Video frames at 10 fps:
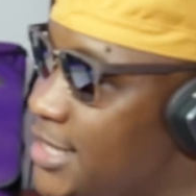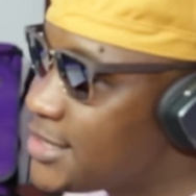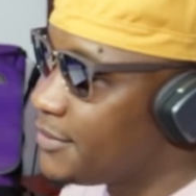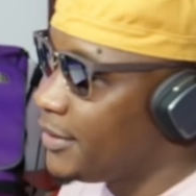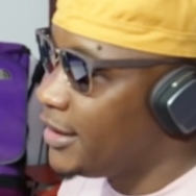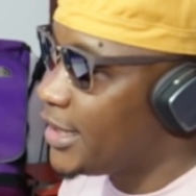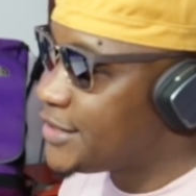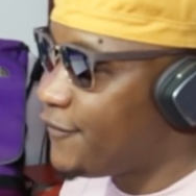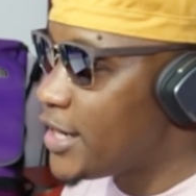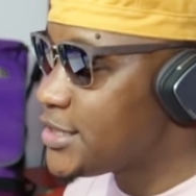Answer Me.
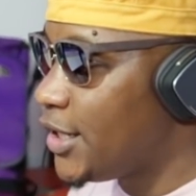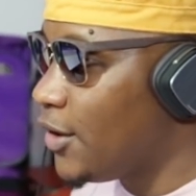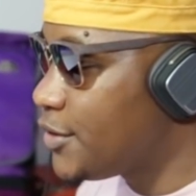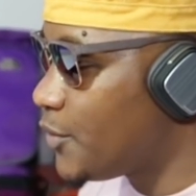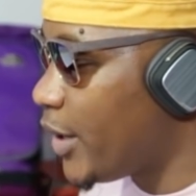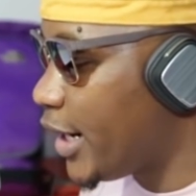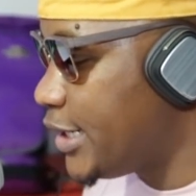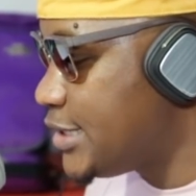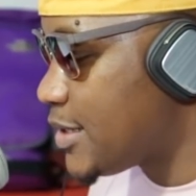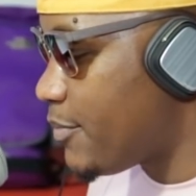As mm-hmm. far as I know, the
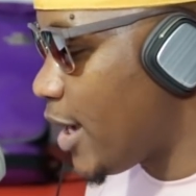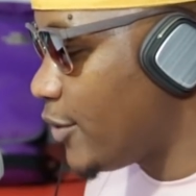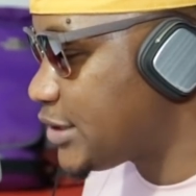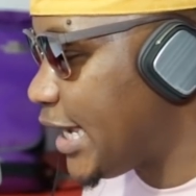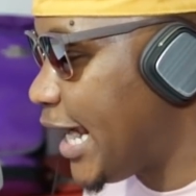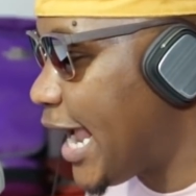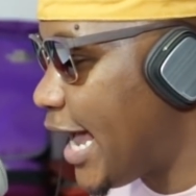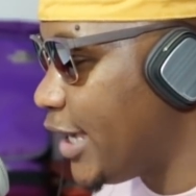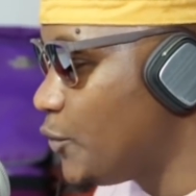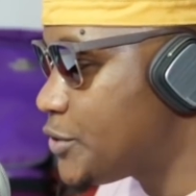record is about a
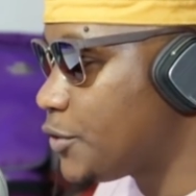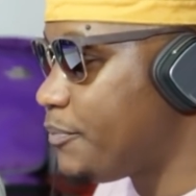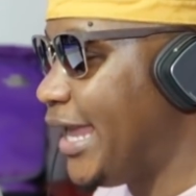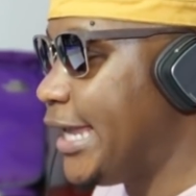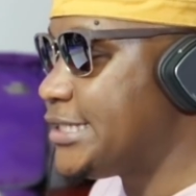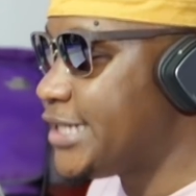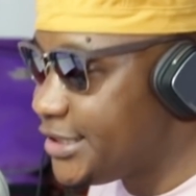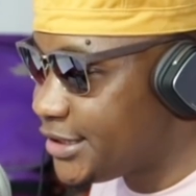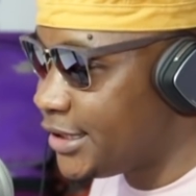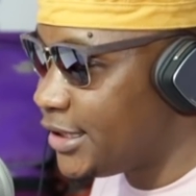guy who is not not paying
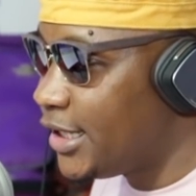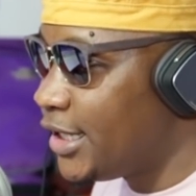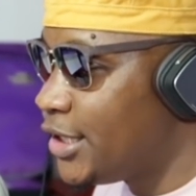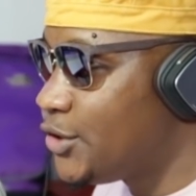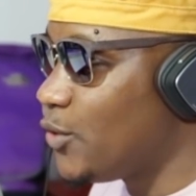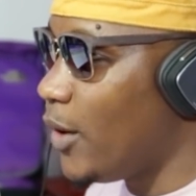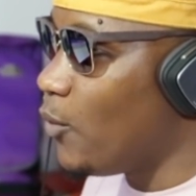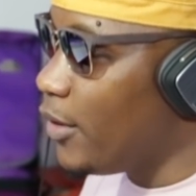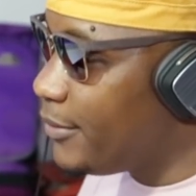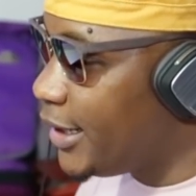attention to a
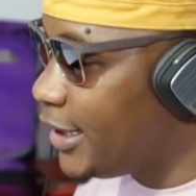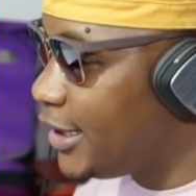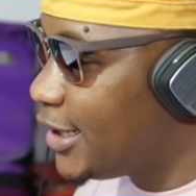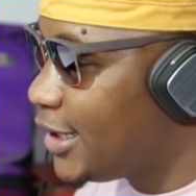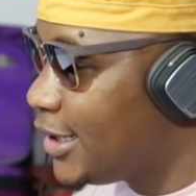woman,